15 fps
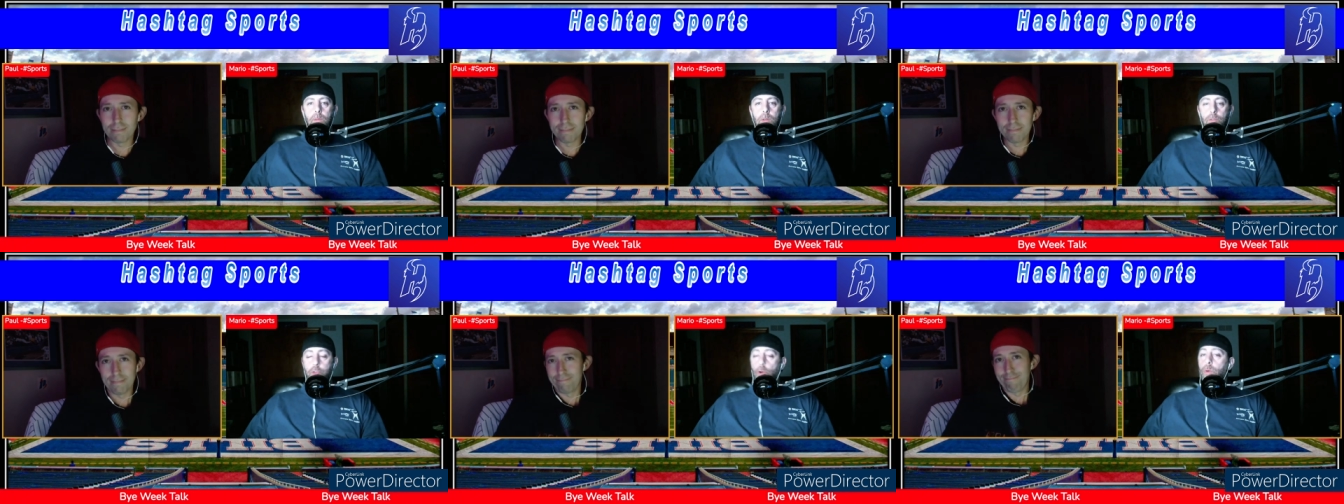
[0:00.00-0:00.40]

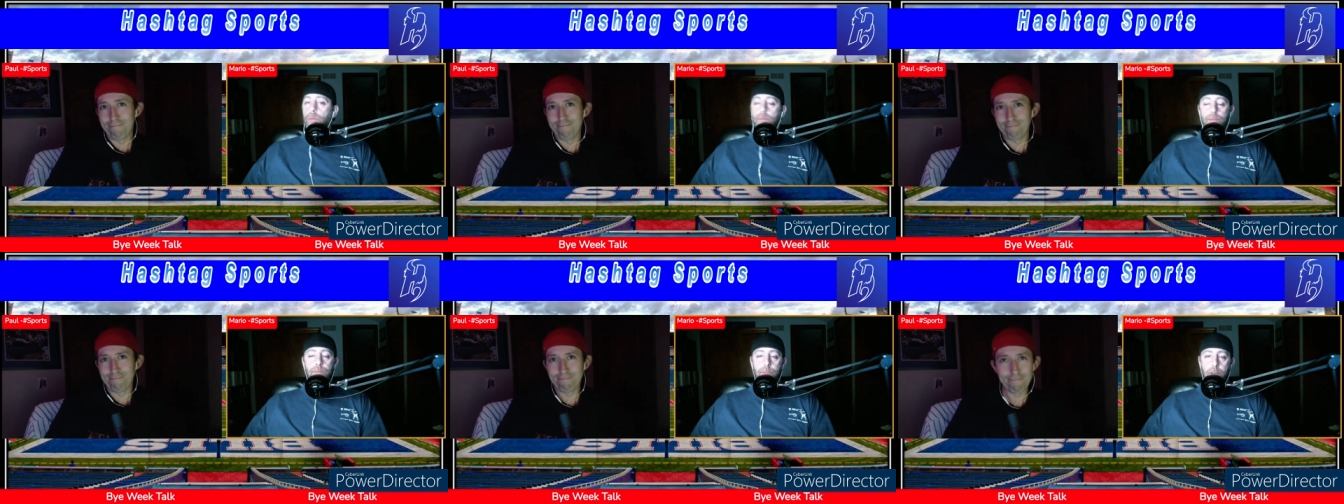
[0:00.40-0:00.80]
True,
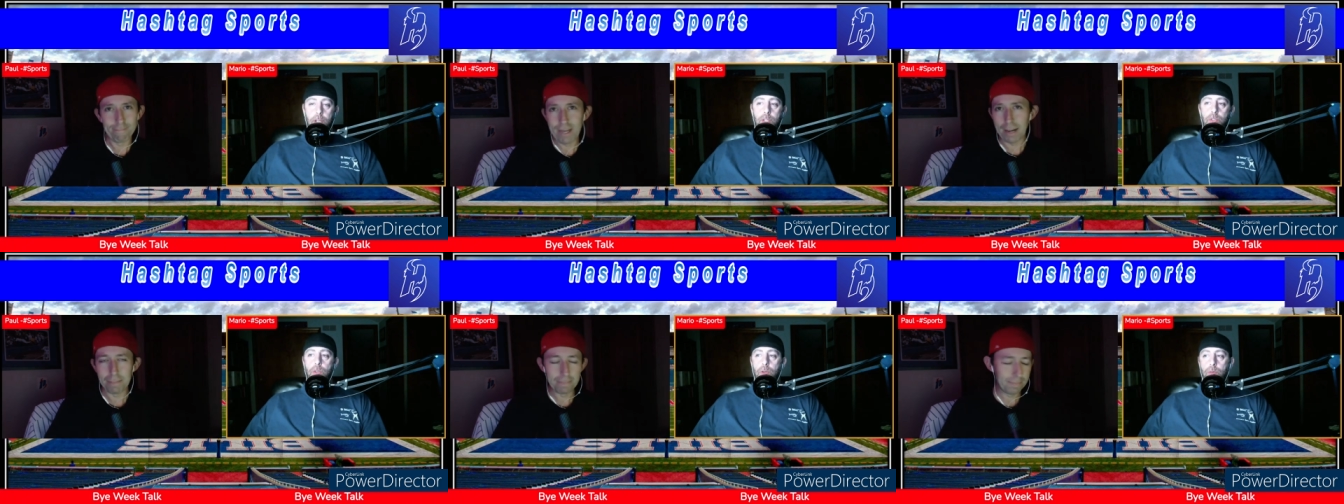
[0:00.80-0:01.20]
very
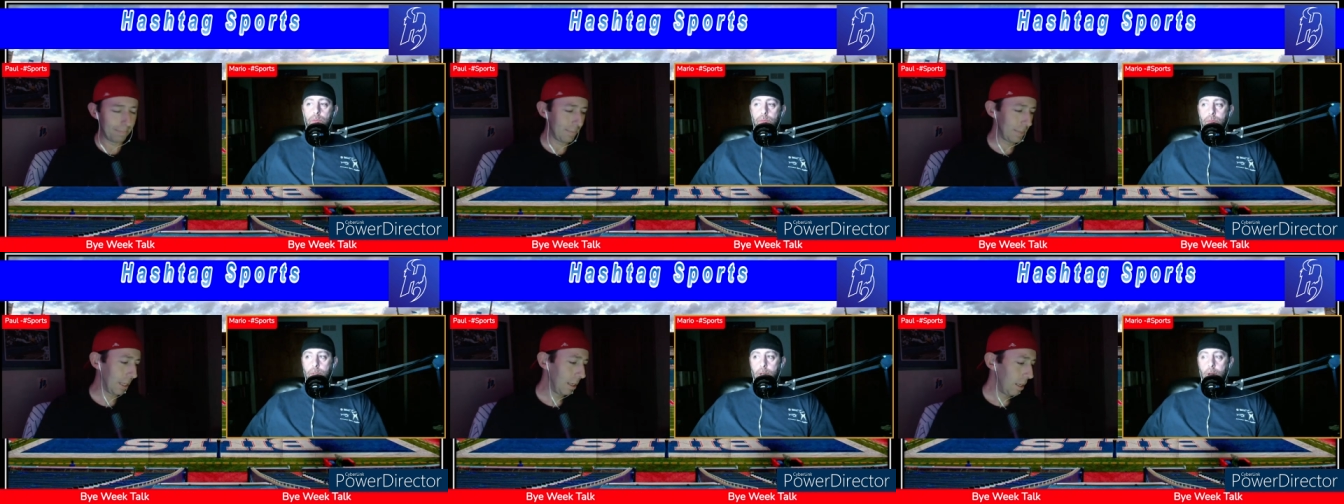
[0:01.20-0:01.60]
yeah. true.
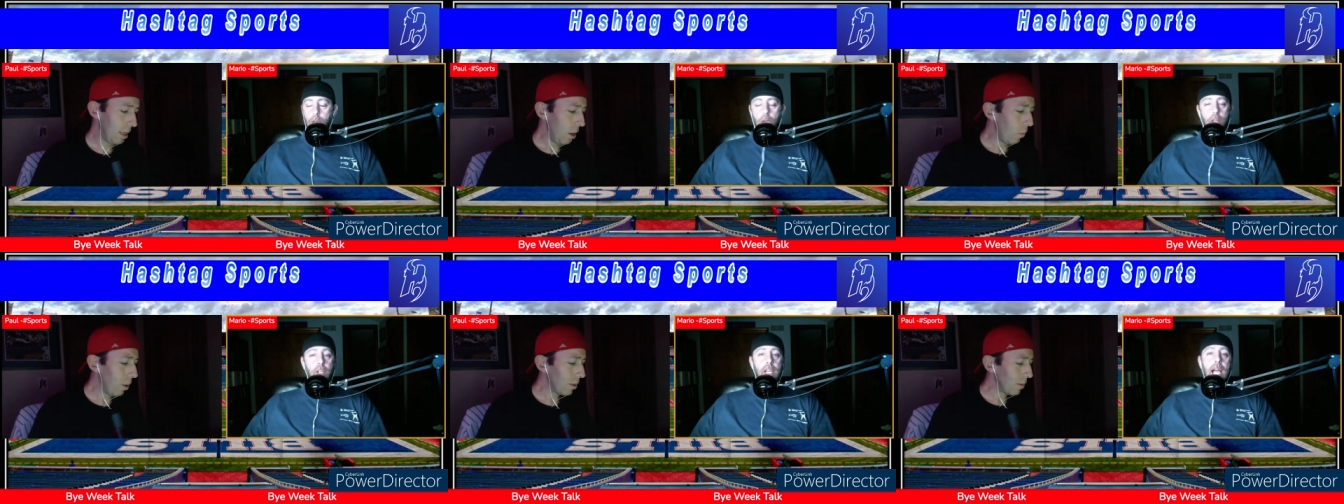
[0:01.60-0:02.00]

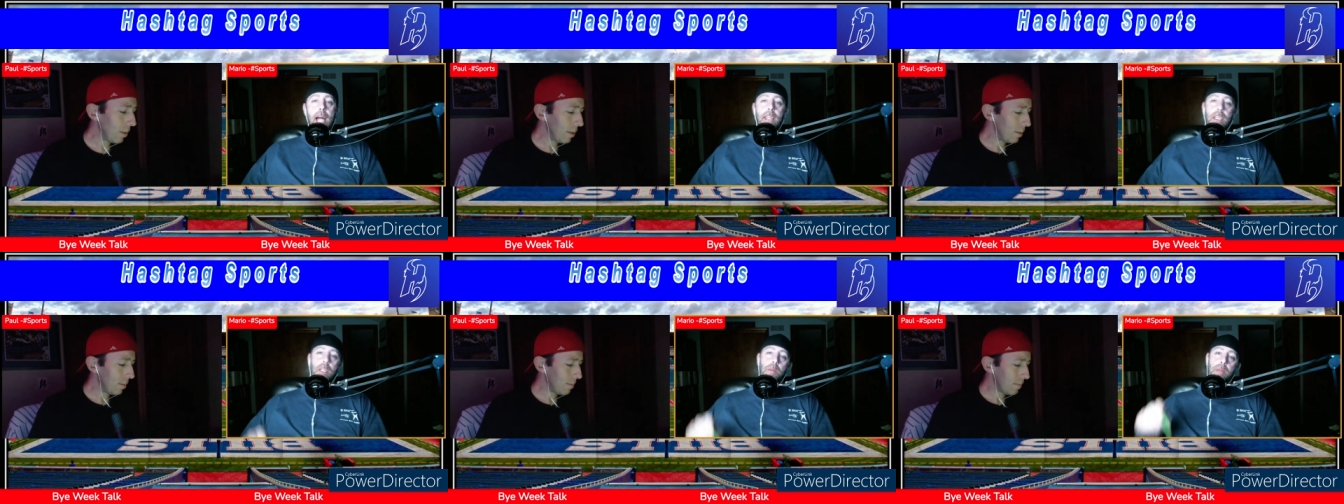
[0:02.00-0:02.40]
Another guy
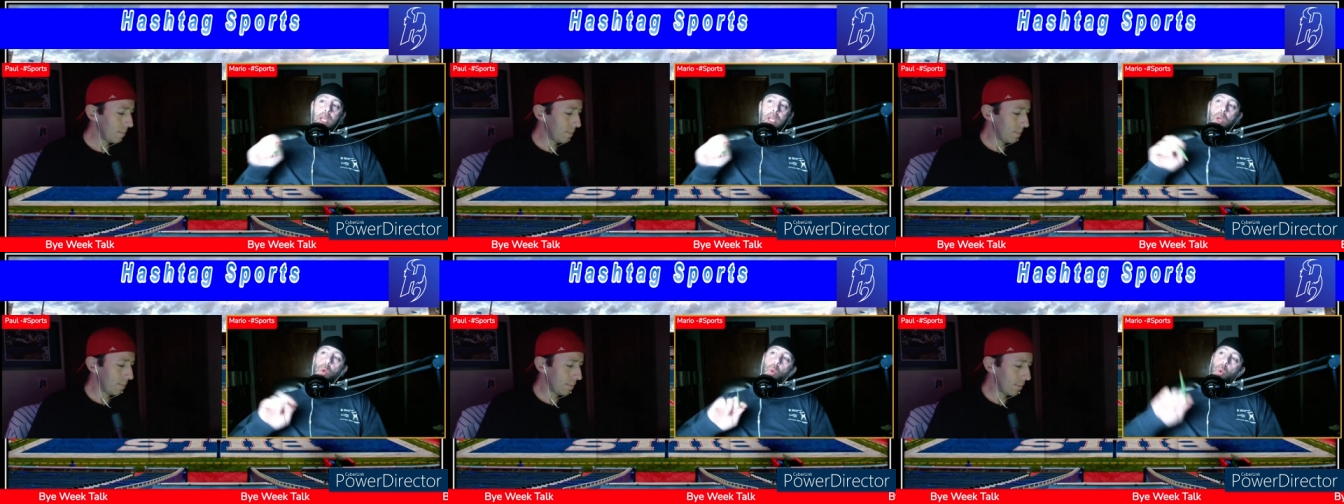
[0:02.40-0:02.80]
that could
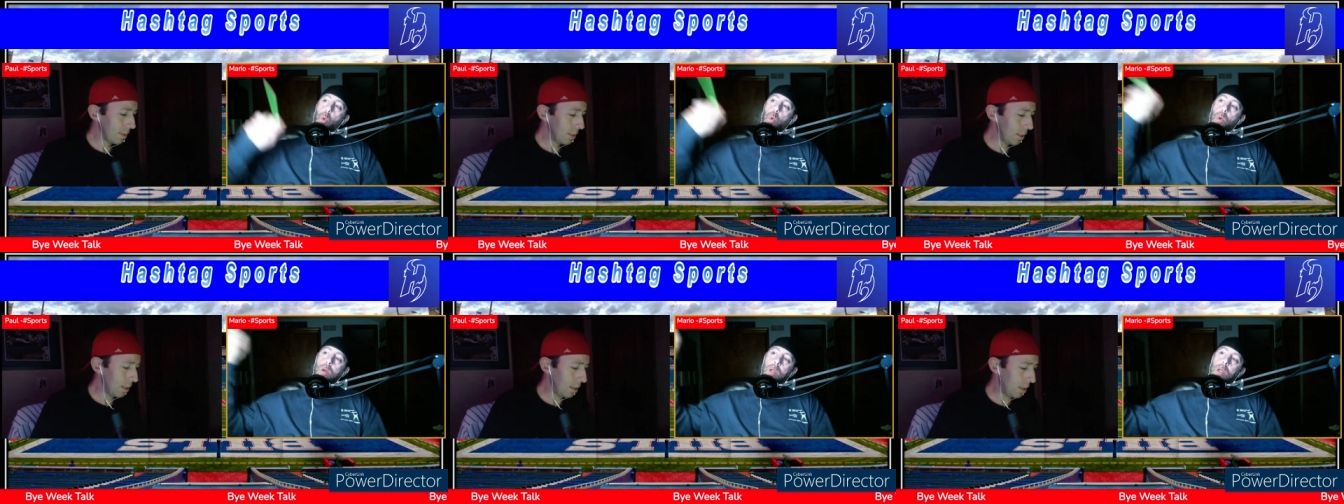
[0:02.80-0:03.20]
be
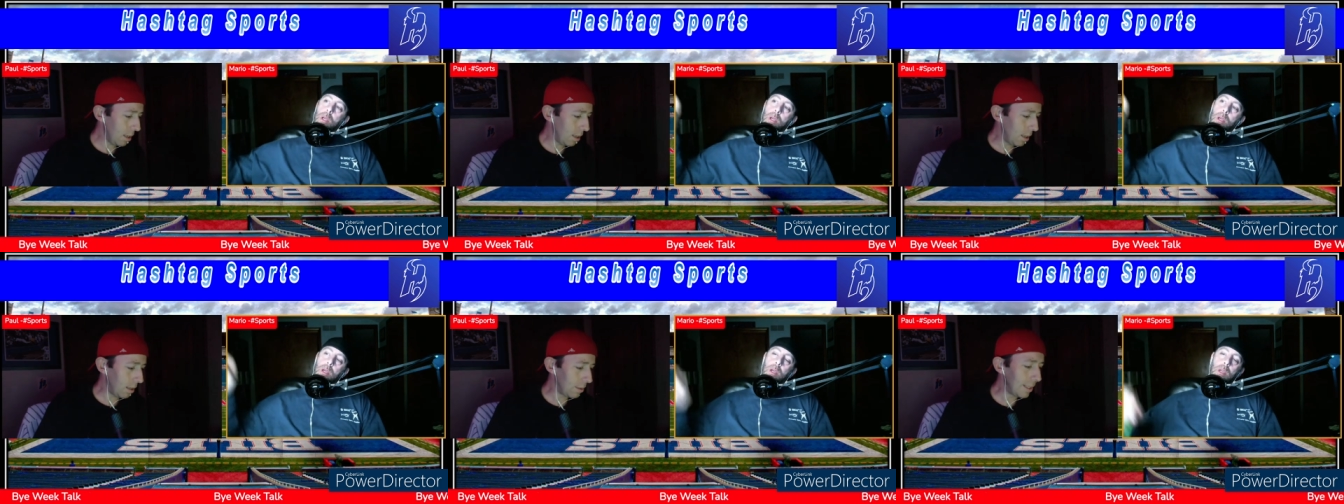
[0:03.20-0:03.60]

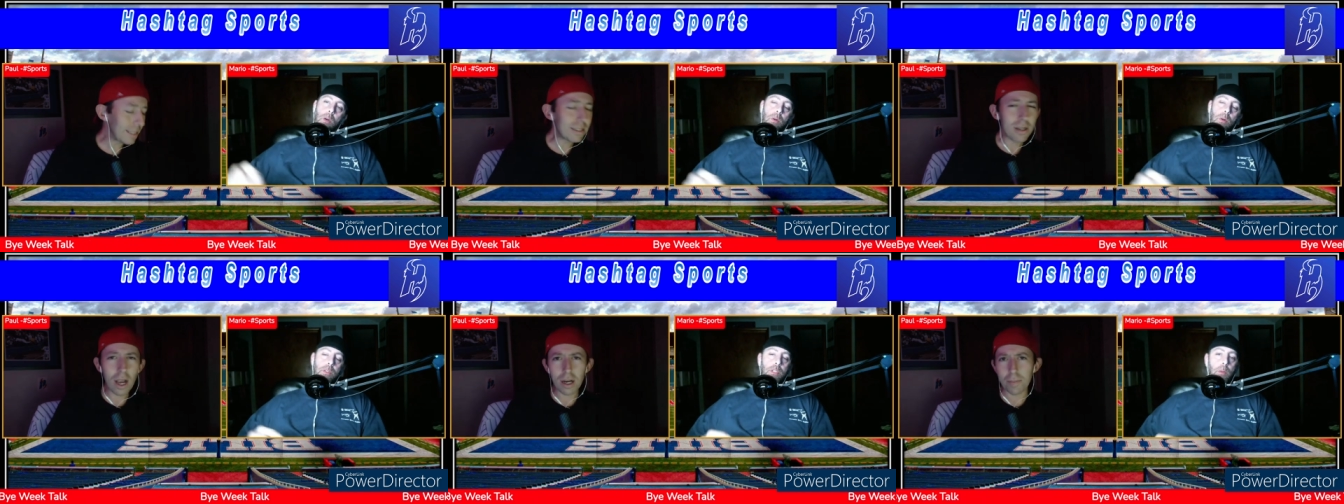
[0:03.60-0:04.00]
let's
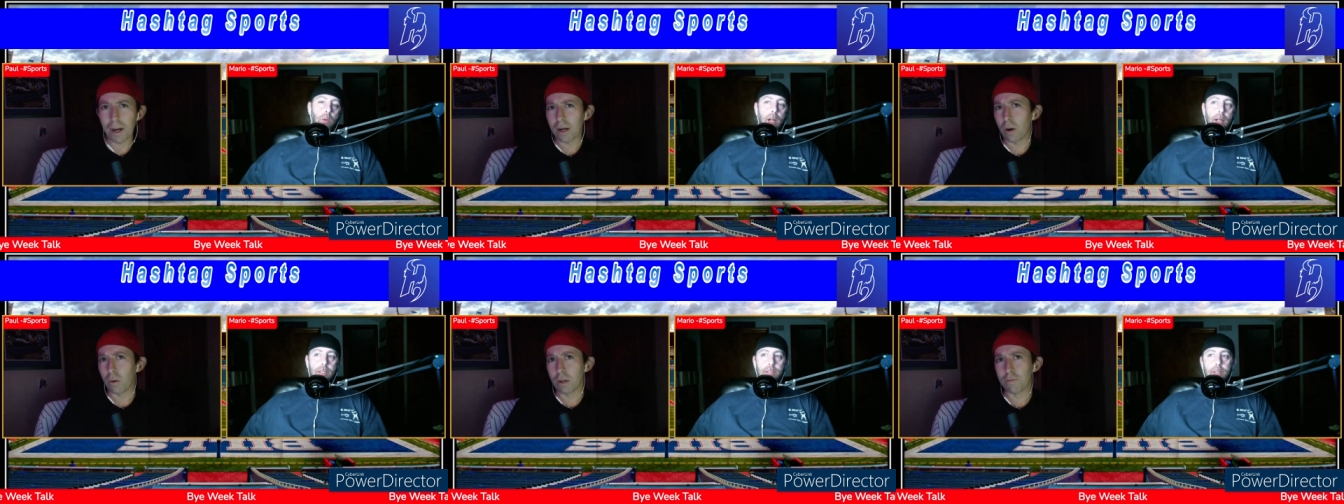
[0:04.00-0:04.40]
talk about else.